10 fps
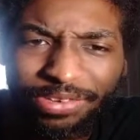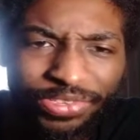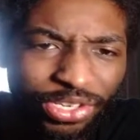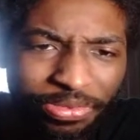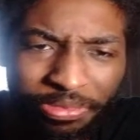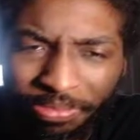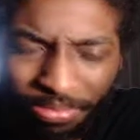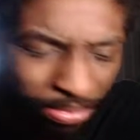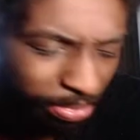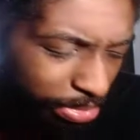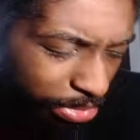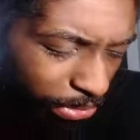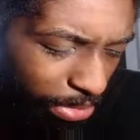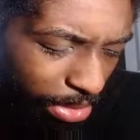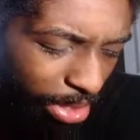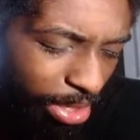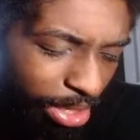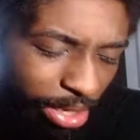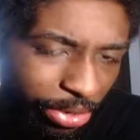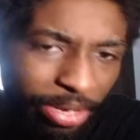So
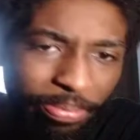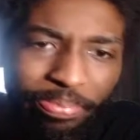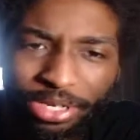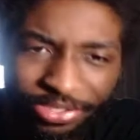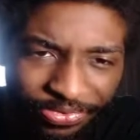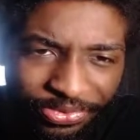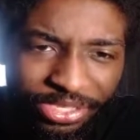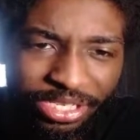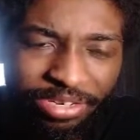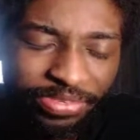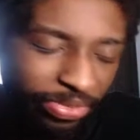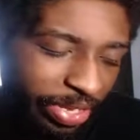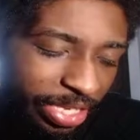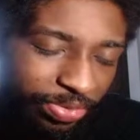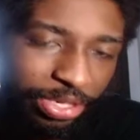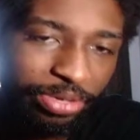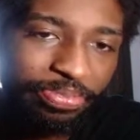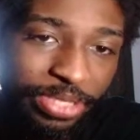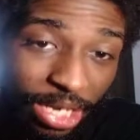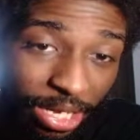uh, you get a bunch of free stuff. So you guys want to go
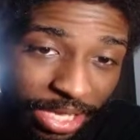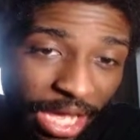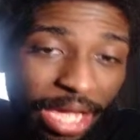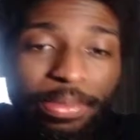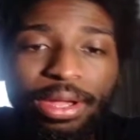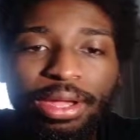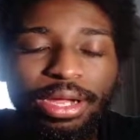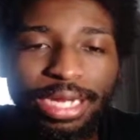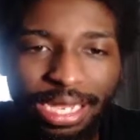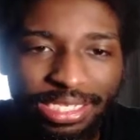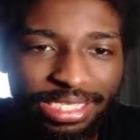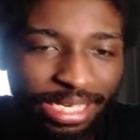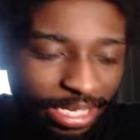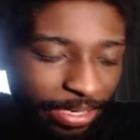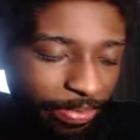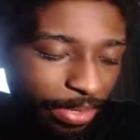check out this game. Now's the time.